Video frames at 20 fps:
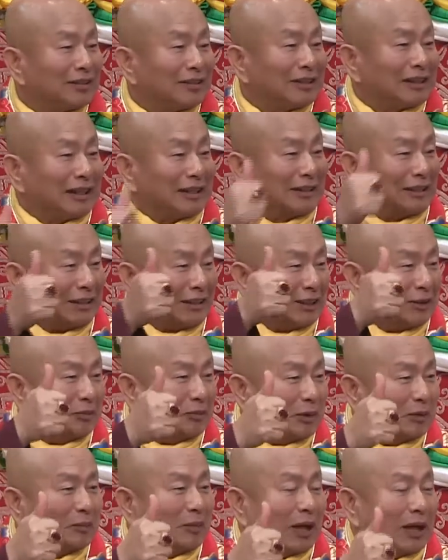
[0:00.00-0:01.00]
You know,
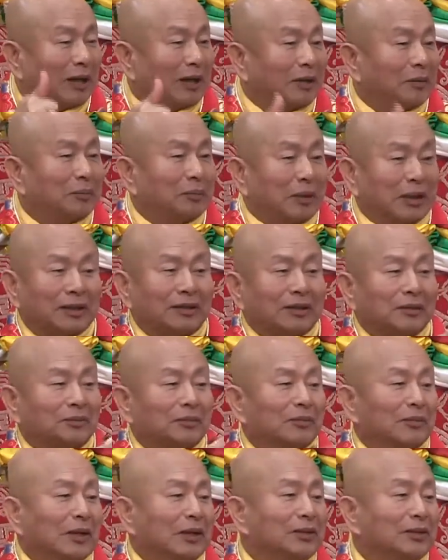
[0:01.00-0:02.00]
when you wear
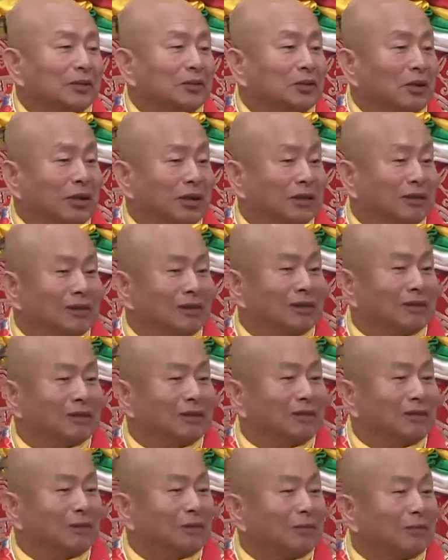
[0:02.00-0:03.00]
the Lama
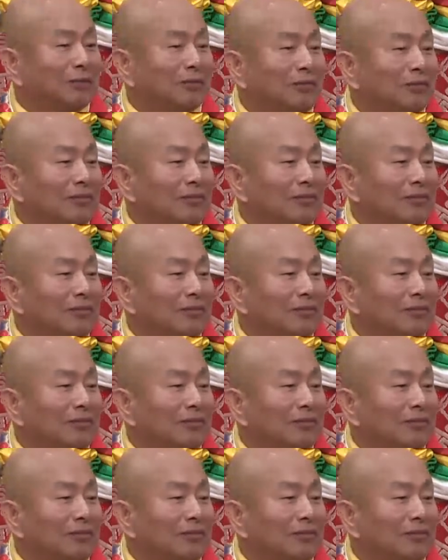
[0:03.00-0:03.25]
outfit,